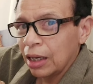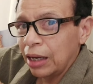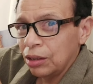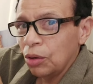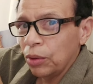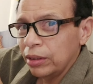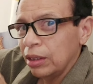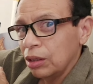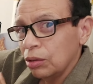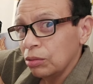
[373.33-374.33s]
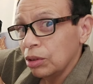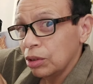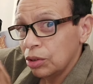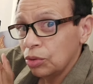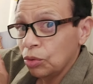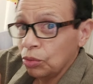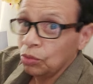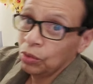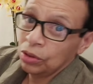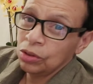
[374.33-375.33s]
I know why they don't do
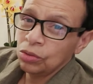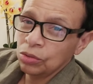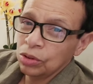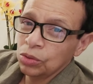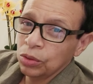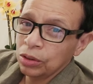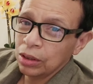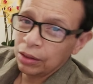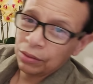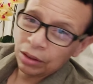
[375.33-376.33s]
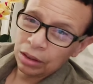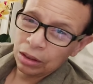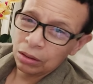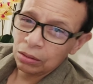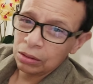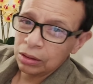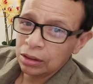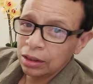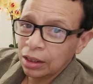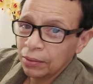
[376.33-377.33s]
what the students want. I already know,
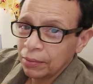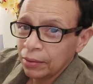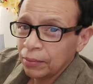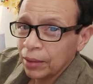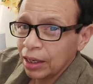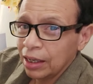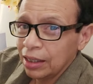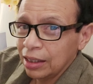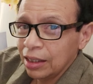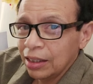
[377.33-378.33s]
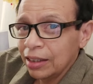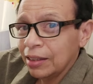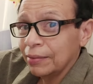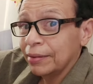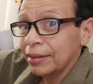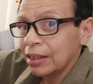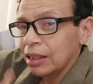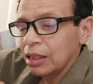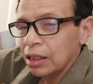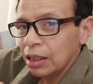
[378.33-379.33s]
and
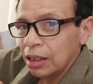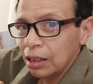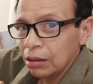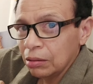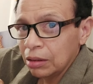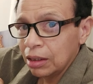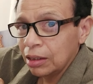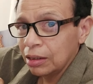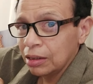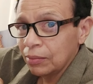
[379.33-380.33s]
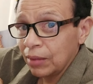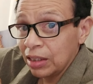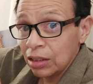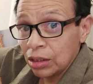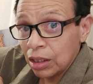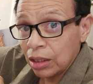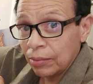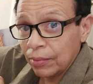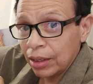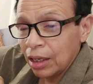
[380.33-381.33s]
you know, it's it's a shame.